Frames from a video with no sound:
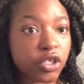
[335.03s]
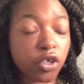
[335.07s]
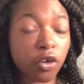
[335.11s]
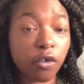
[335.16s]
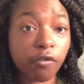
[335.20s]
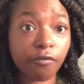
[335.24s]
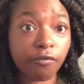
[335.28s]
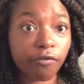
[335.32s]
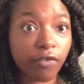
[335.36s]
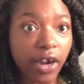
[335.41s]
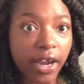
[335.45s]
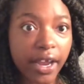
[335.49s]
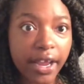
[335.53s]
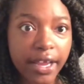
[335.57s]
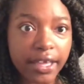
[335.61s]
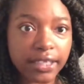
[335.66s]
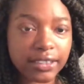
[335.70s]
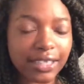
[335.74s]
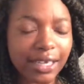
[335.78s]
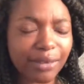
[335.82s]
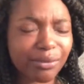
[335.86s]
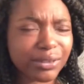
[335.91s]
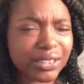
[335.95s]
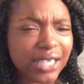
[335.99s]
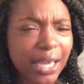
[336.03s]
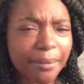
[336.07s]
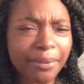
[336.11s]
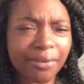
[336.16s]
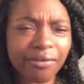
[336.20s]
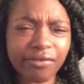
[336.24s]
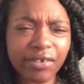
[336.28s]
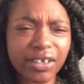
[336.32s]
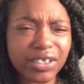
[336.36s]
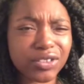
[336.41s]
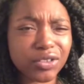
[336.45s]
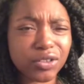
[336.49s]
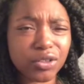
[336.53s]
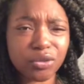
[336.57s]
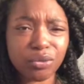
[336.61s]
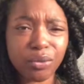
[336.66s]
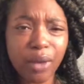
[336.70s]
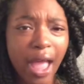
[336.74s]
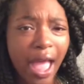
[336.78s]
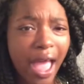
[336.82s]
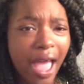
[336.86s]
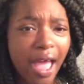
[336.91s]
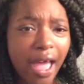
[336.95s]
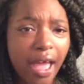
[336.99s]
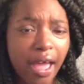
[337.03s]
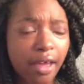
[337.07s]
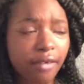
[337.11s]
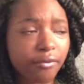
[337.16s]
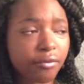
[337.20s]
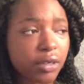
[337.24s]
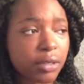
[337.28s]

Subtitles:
your friends, like, what type of friends do you have?